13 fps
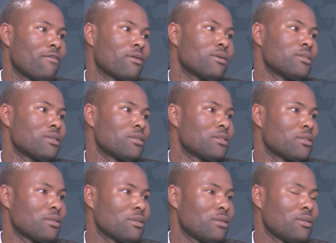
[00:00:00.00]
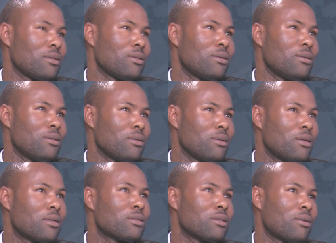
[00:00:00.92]
of course also you'd
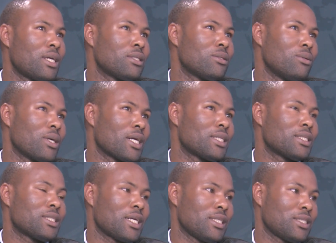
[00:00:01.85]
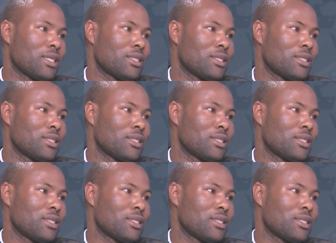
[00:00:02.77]
also want to look at Stanchart.